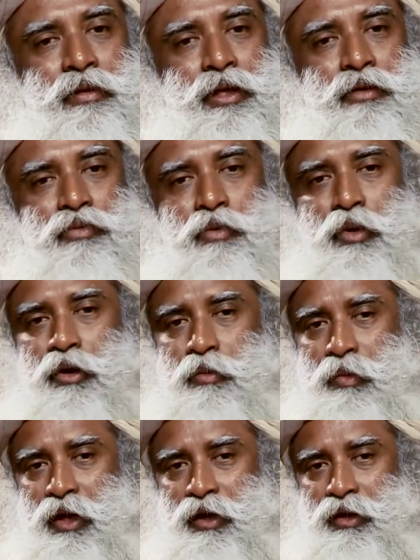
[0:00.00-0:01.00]
If you want to
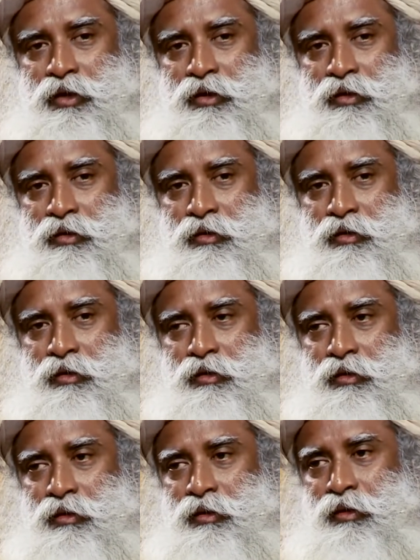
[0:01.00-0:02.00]
make
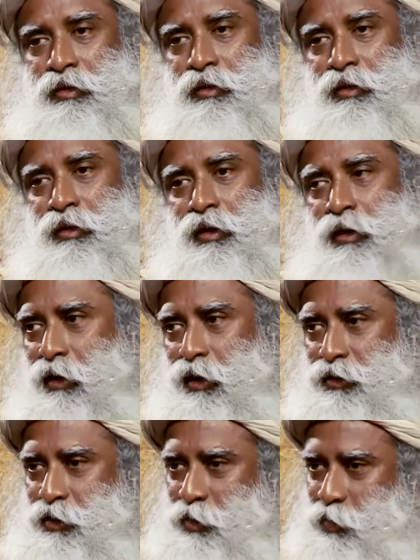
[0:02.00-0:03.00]
a
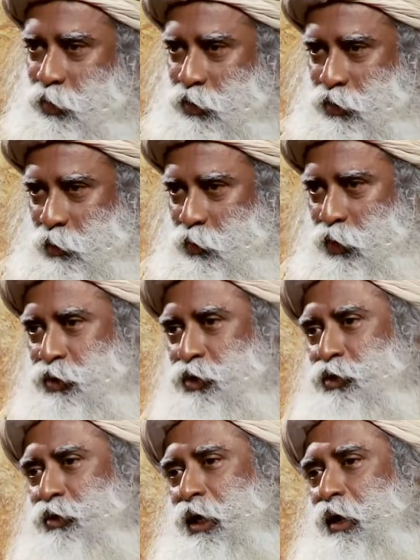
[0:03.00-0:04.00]
larger spiritual
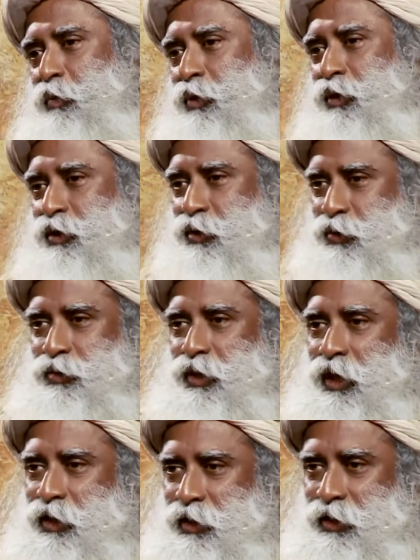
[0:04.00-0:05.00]
process to happen in the
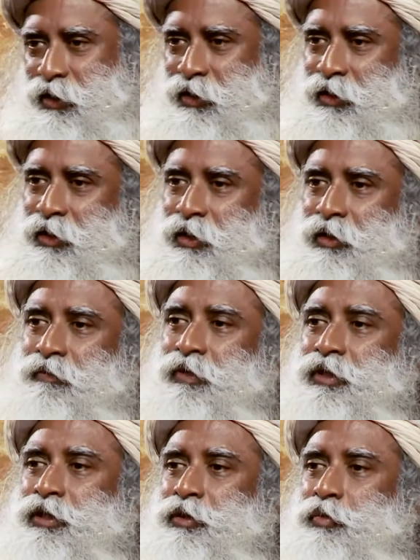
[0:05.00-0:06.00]
society,
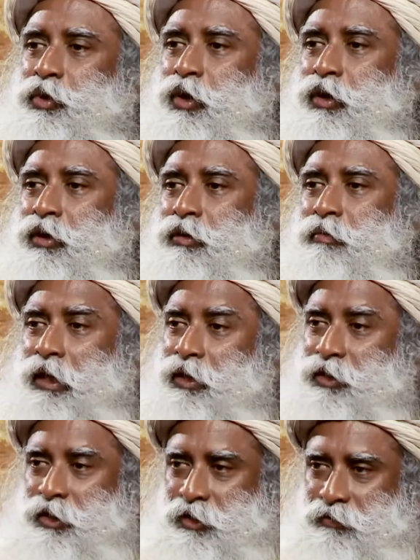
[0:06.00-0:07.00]
which is beyond
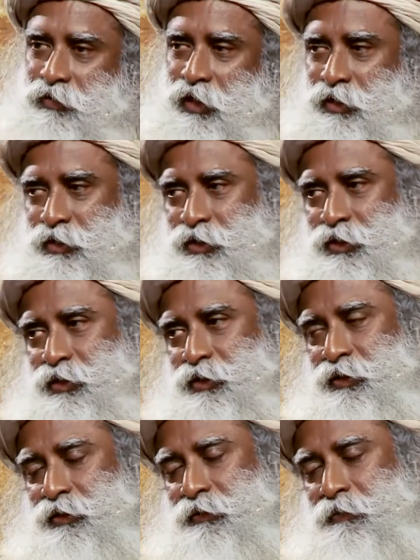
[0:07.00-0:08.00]
meditativeness.